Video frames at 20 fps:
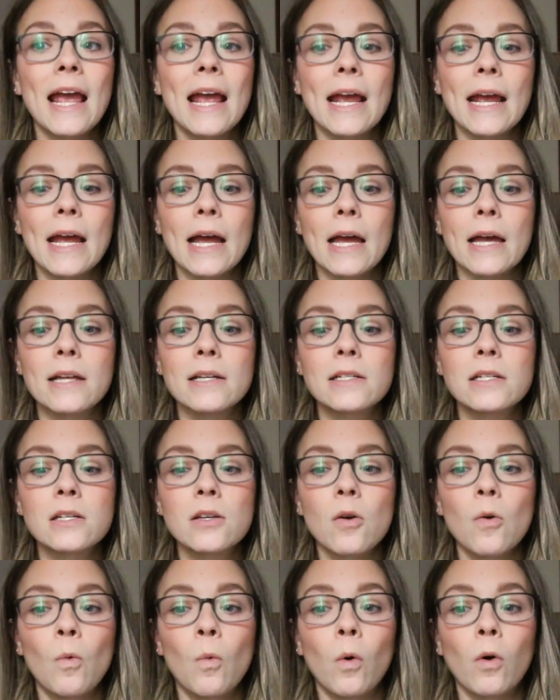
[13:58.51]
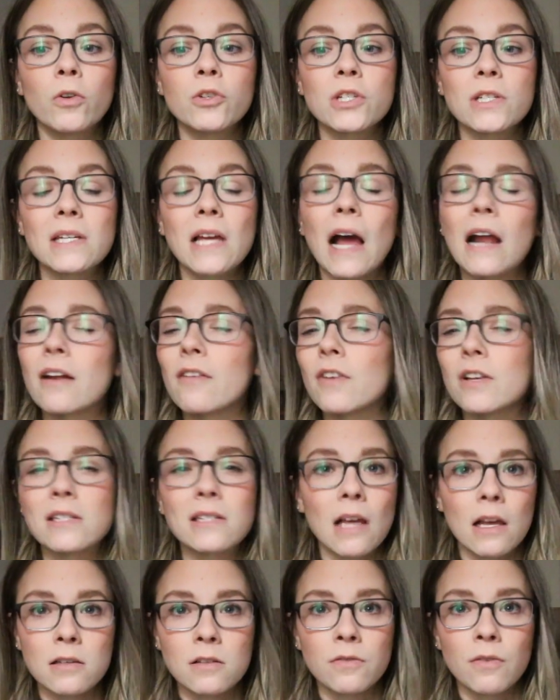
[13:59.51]
and we'll just kind of
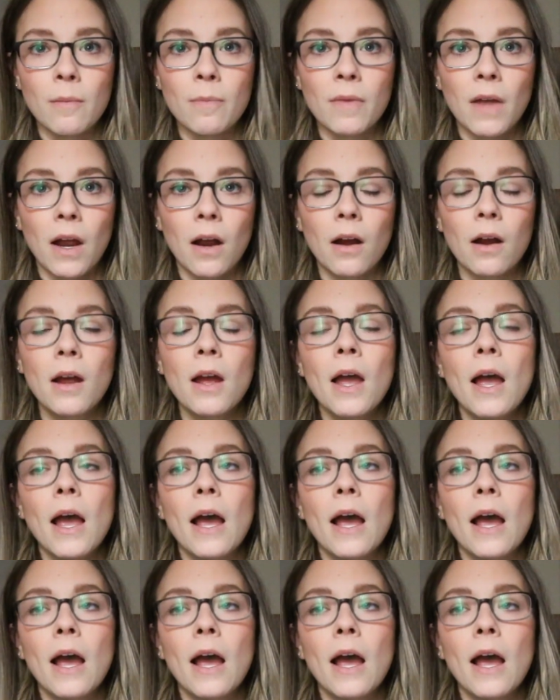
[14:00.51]
assess from there.